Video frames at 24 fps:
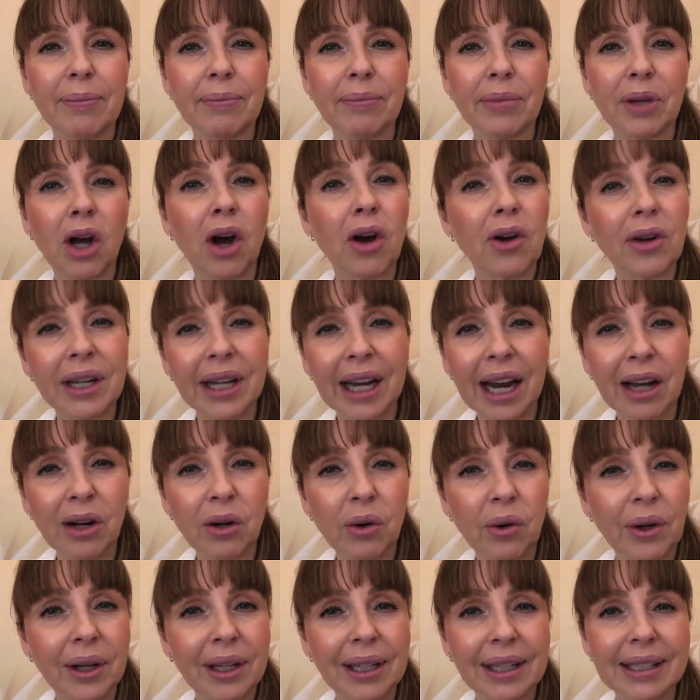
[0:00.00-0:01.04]
coconut
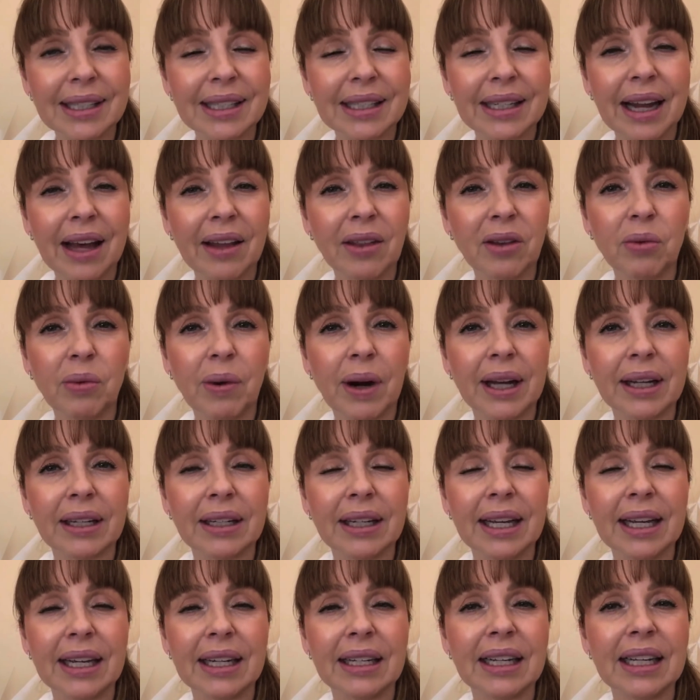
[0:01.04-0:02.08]
oil is another one.
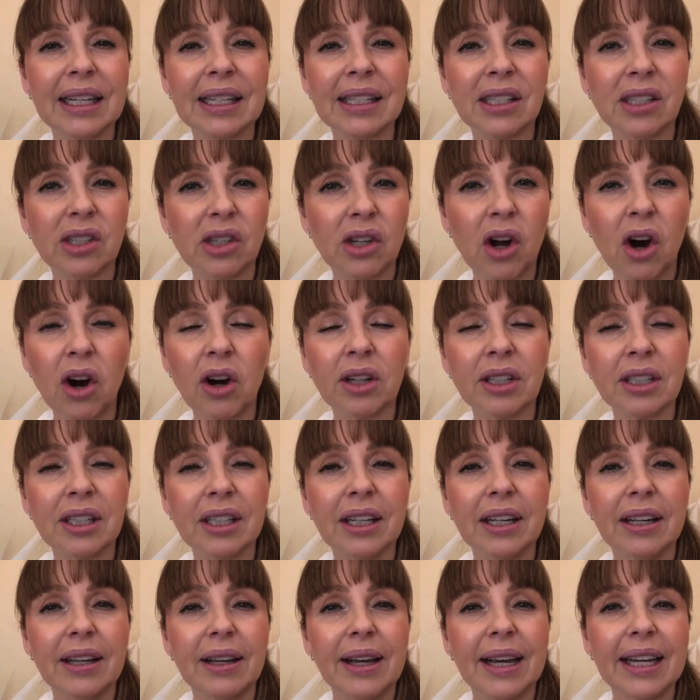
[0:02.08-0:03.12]
It
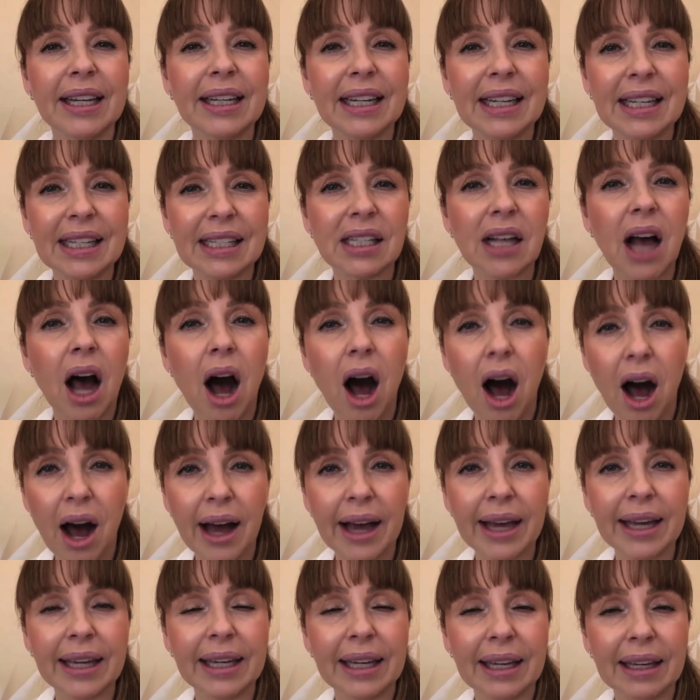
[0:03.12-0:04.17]
is
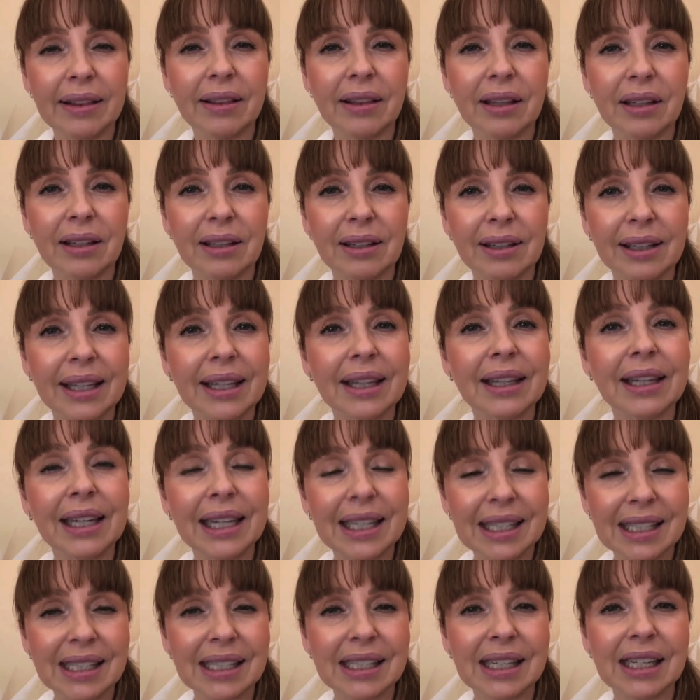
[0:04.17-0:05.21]
high in the
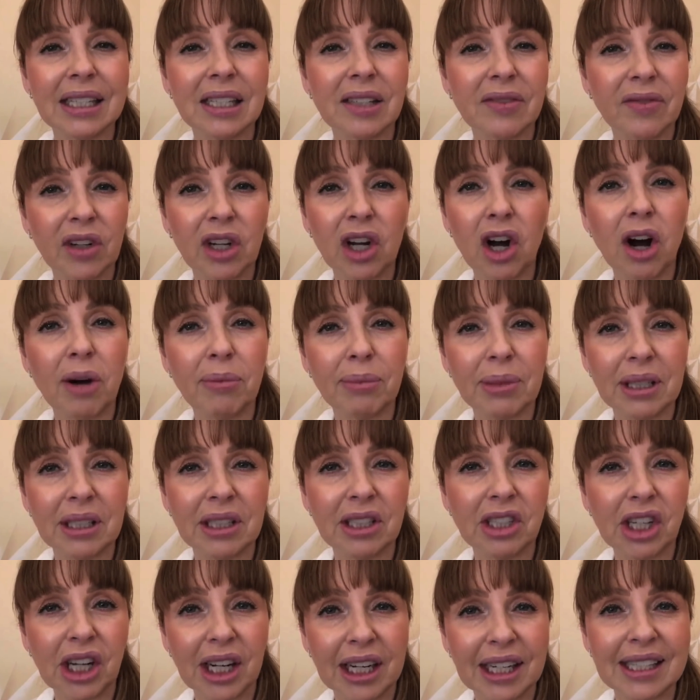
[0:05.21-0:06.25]
listings for
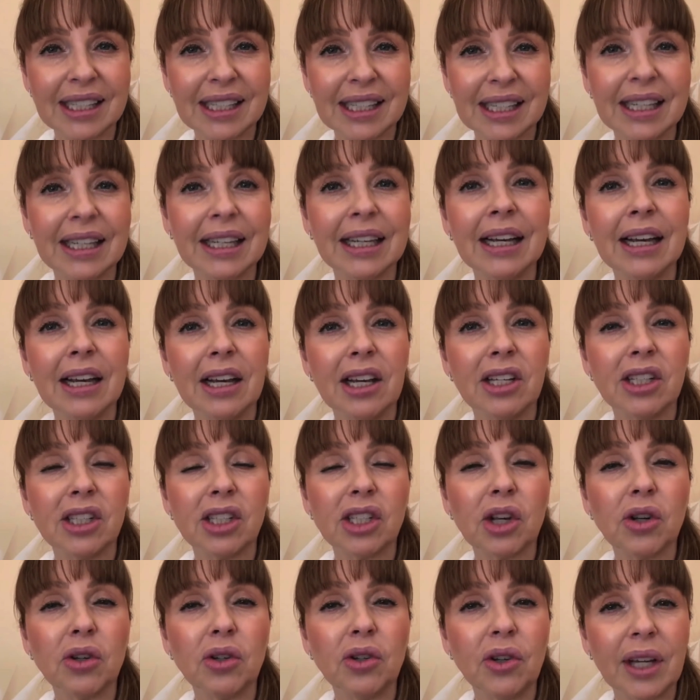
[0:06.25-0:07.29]
comedogenicity,
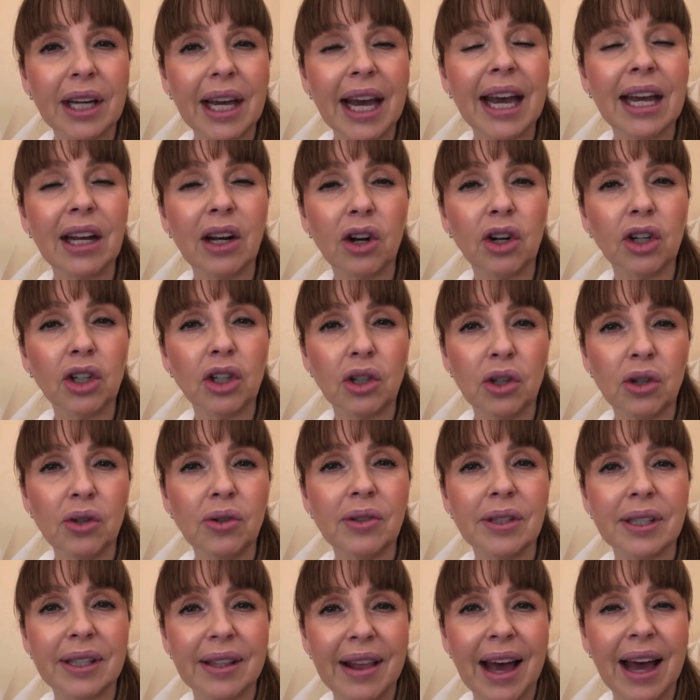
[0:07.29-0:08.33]
so you cannot
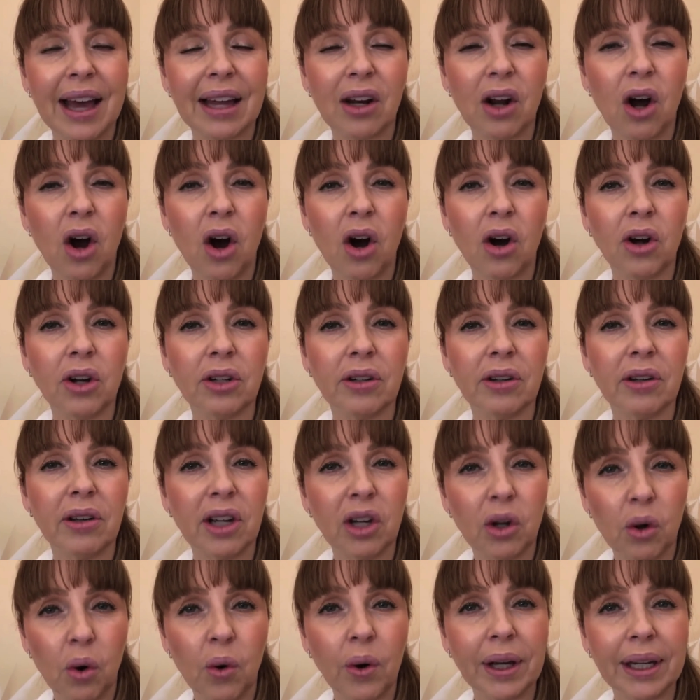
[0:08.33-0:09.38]
use that on
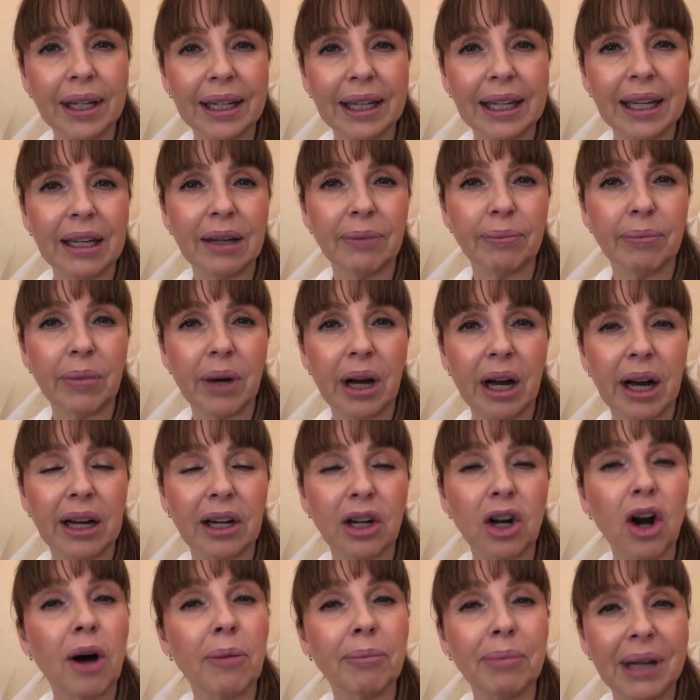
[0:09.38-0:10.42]
an oily,
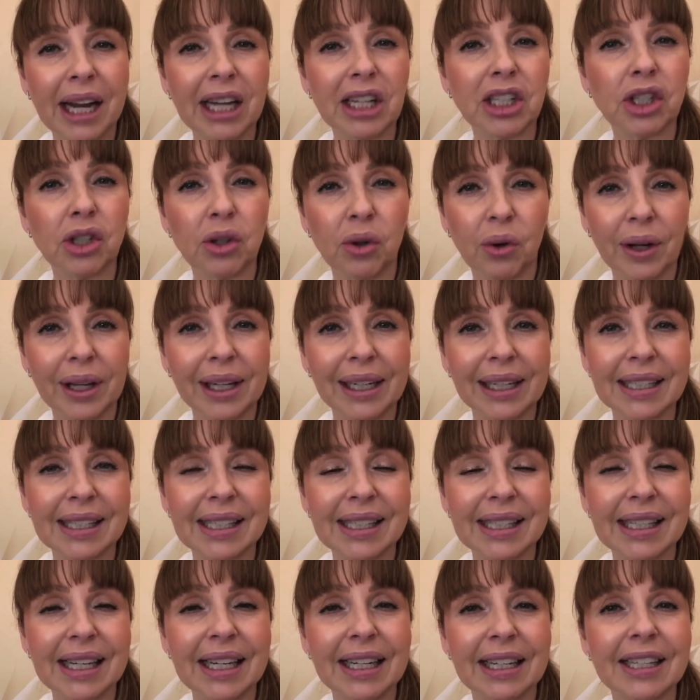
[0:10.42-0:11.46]
combination oily
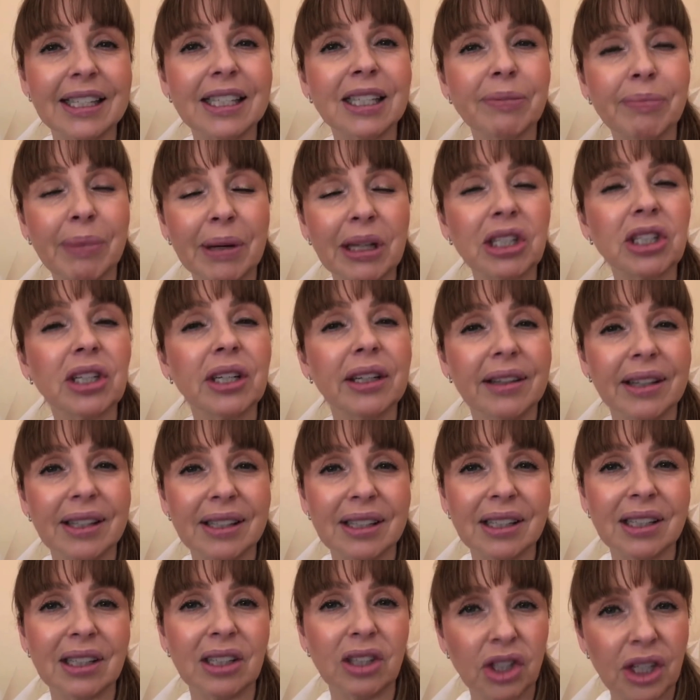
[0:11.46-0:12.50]
skin, especially
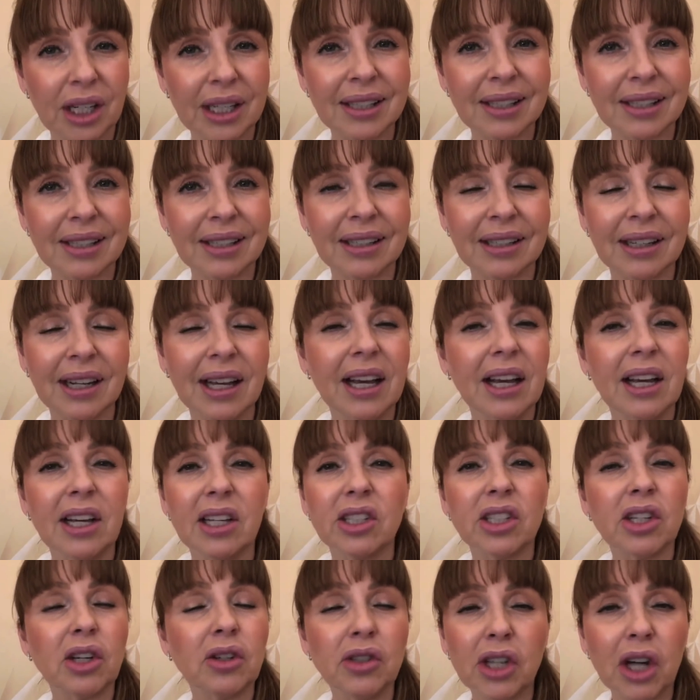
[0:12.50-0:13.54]
that's congested.
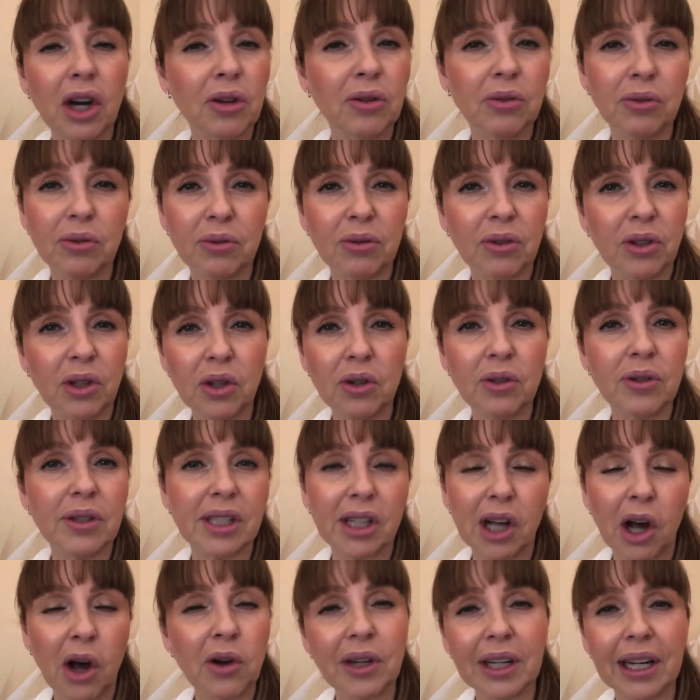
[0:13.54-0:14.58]
So don't use
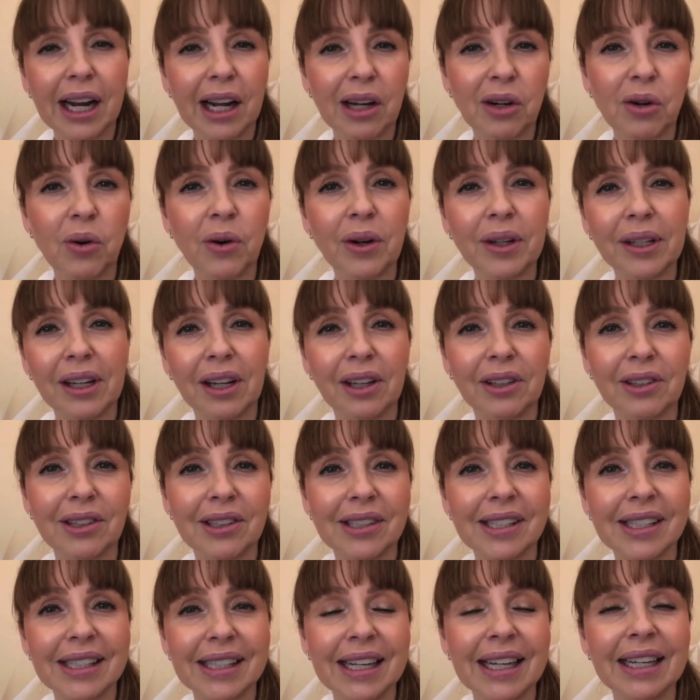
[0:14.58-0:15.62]
coconut oil on your
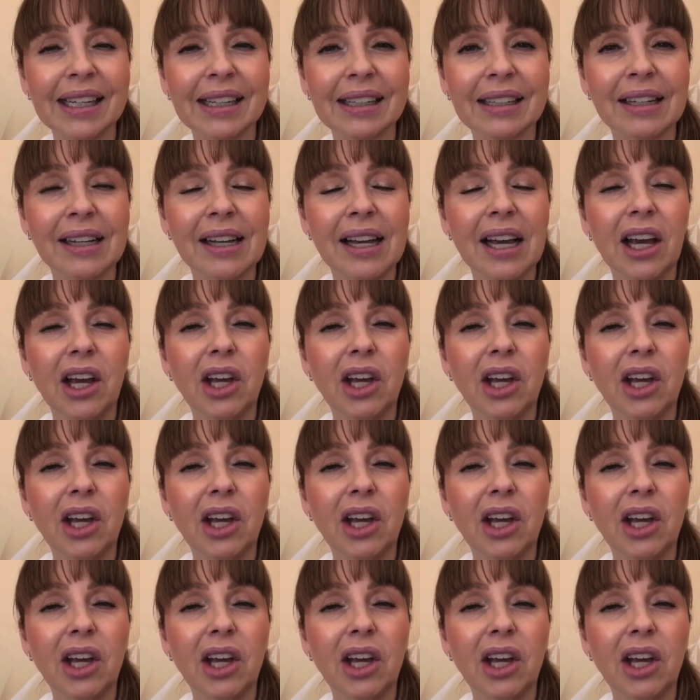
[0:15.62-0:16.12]
skin.